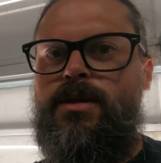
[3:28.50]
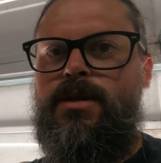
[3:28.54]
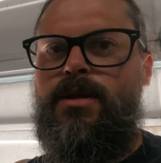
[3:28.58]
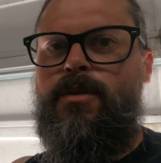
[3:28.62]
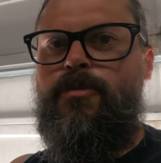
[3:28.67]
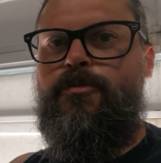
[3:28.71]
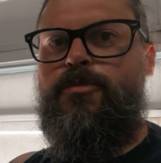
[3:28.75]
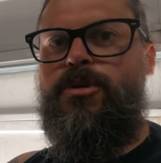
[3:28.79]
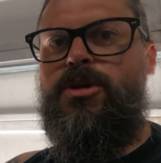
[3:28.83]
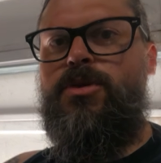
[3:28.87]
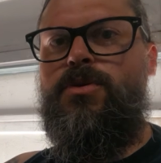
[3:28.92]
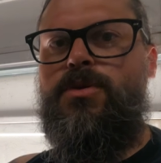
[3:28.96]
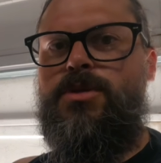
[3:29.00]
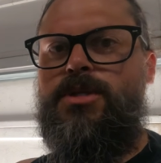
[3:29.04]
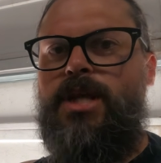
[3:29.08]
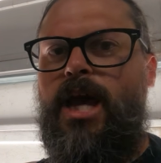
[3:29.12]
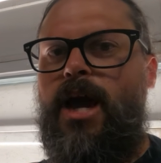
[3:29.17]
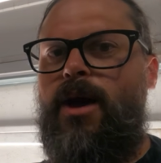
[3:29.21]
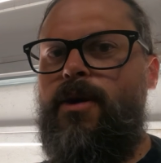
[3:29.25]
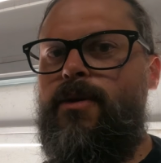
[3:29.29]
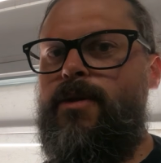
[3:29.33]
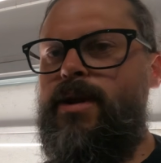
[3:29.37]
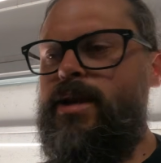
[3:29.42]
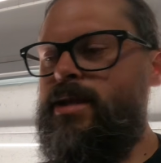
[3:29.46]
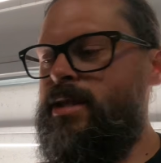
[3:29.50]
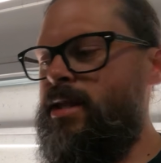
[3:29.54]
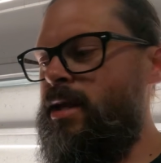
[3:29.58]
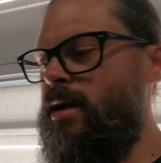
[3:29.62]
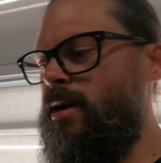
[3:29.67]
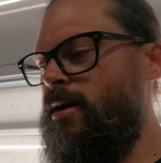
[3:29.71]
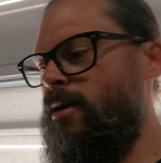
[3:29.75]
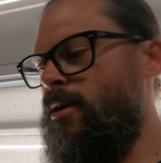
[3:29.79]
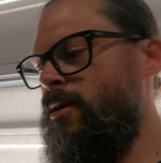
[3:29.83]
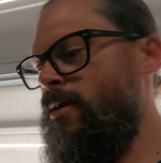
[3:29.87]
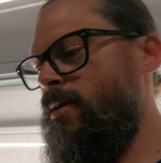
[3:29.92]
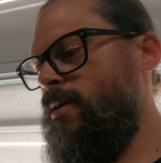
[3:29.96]
it pukes out right
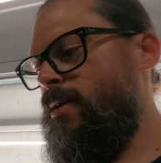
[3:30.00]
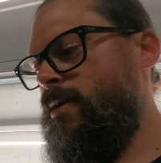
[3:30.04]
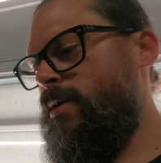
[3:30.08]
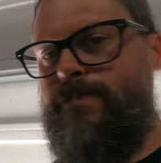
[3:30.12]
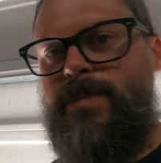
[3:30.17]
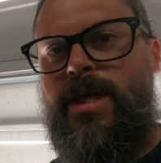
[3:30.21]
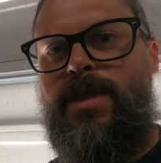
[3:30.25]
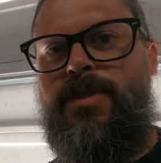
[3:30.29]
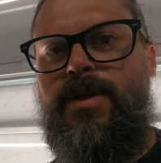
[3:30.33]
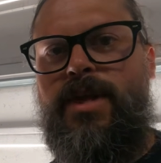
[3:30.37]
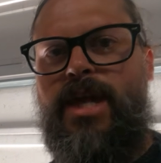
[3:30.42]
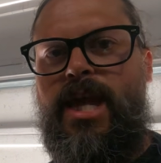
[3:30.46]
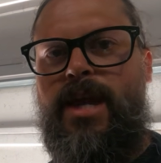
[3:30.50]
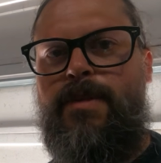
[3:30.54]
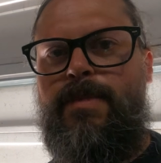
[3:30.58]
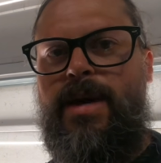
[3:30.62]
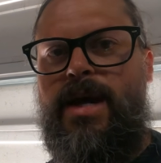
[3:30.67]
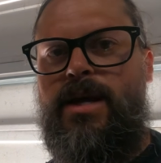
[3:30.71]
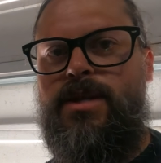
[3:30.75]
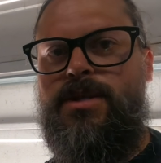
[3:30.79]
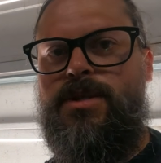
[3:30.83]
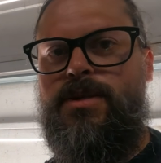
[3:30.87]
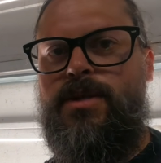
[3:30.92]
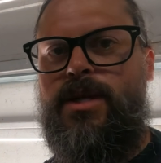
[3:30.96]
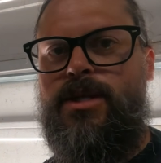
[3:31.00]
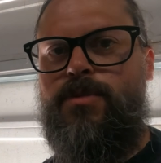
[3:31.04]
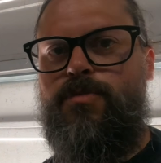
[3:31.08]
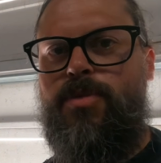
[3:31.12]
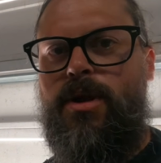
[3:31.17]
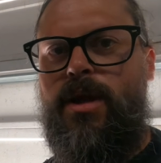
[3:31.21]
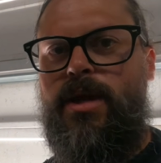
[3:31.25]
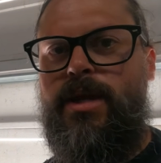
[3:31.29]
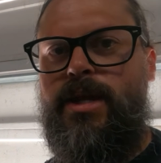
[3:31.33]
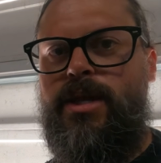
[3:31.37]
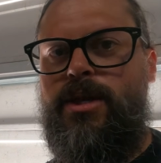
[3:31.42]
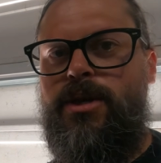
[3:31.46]
there. Nothing came out, so that's
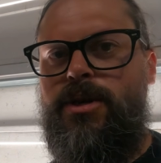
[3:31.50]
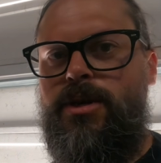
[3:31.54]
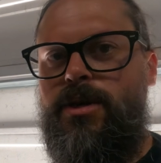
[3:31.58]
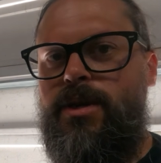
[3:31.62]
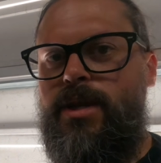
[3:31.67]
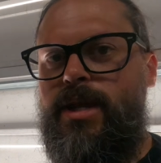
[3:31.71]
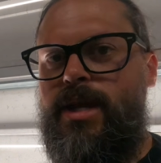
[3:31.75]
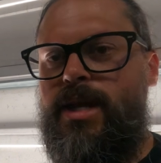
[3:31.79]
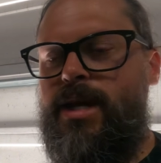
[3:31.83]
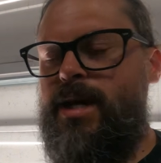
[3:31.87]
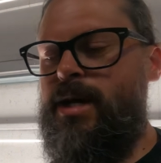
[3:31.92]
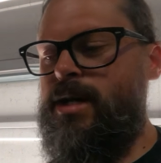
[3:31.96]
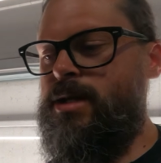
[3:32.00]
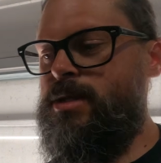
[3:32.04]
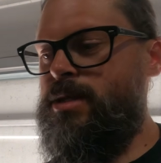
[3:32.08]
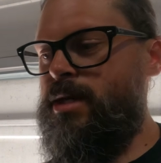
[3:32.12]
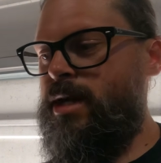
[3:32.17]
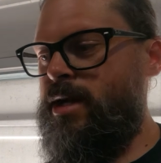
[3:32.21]
probably good, I guess.